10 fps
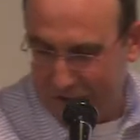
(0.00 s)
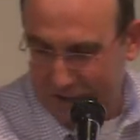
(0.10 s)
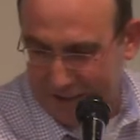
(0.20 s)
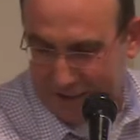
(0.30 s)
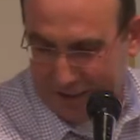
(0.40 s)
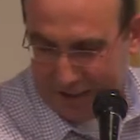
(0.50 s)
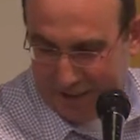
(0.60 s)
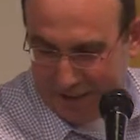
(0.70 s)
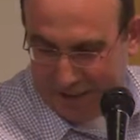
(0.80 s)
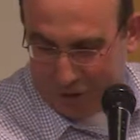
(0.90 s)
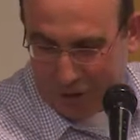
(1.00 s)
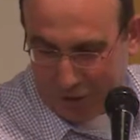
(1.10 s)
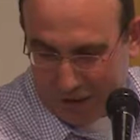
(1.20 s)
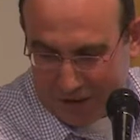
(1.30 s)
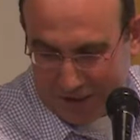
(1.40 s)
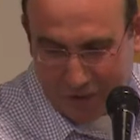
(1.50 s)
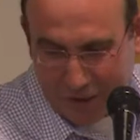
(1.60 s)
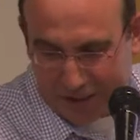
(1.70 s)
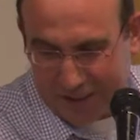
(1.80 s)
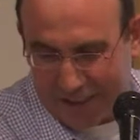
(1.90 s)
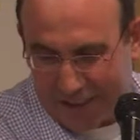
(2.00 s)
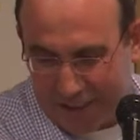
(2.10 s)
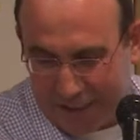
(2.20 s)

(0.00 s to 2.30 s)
with all this crazy